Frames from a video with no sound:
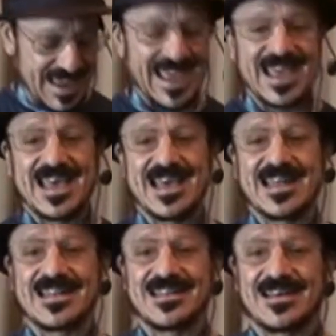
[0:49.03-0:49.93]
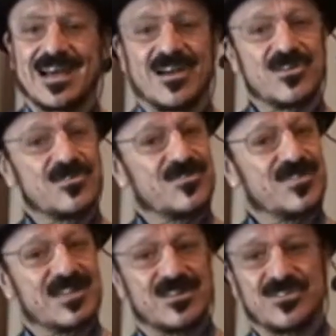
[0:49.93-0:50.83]
And our YouTube
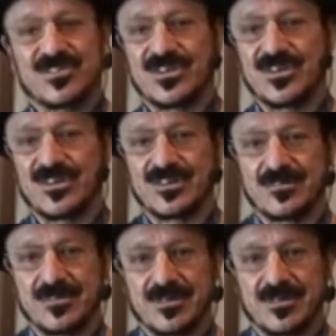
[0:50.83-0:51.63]
videos are